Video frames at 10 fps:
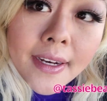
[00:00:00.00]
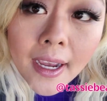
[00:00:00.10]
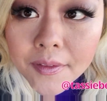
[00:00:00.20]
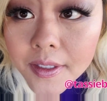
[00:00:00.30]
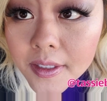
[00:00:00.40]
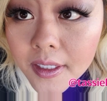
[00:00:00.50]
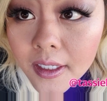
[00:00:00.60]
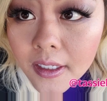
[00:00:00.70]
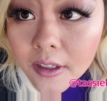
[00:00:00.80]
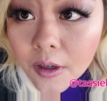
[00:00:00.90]

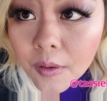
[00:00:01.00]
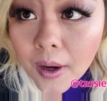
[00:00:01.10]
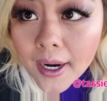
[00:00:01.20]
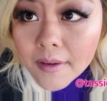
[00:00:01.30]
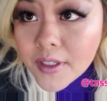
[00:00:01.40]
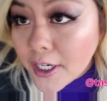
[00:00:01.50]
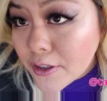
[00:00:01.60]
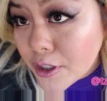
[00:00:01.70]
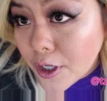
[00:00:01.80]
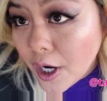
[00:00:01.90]
Obviously, you know, I have
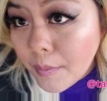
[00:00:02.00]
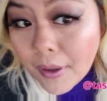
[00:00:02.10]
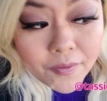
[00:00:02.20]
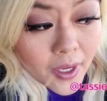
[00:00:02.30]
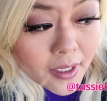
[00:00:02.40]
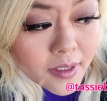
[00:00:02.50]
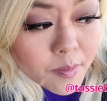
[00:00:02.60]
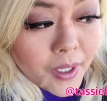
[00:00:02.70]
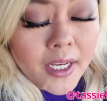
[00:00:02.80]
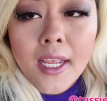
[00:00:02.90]
texture on my face,
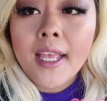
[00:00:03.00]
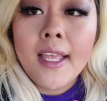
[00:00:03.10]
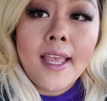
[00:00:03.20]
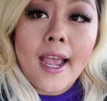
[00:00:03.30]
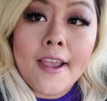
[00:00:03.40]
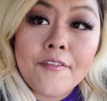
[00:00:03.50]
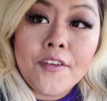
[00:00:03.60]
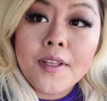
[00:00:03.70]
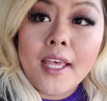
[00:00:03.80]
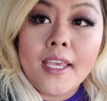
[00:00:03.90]
but I
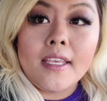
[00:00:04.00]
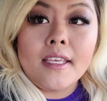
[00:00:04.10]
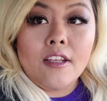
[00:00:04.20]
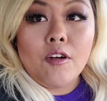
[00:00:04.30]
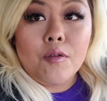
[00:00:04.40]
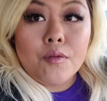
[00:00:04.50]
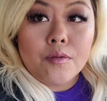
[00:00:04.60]
feel like, you know,